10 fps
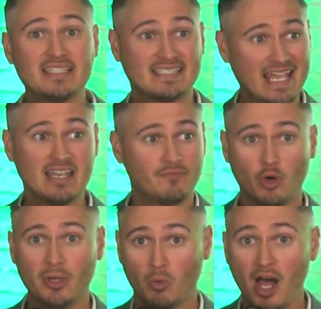be insane if
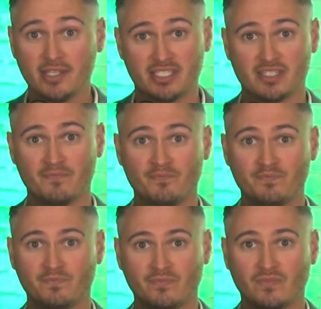nobody was.
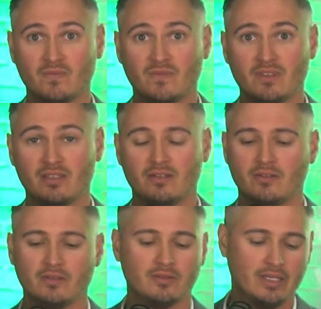
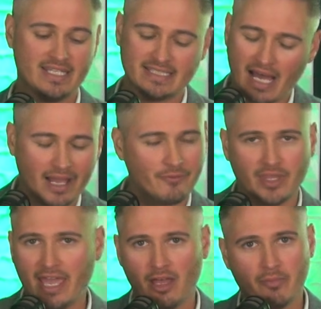It's time
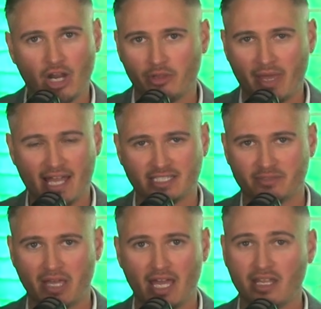for the Hail Mary
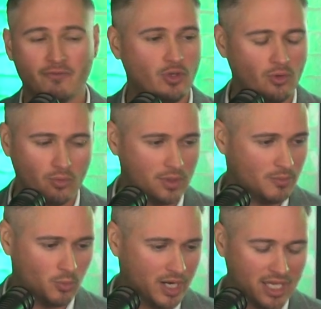passes, man. If you don't
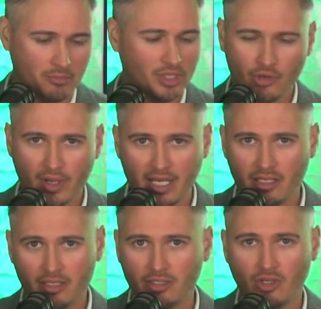want to get
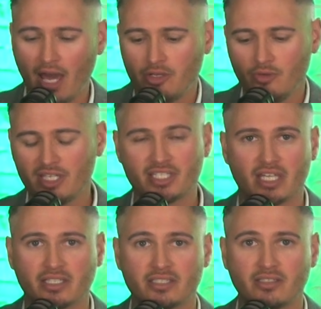obliterated, you got to do these
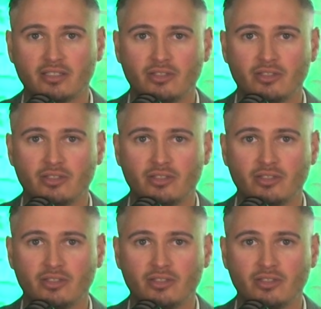things.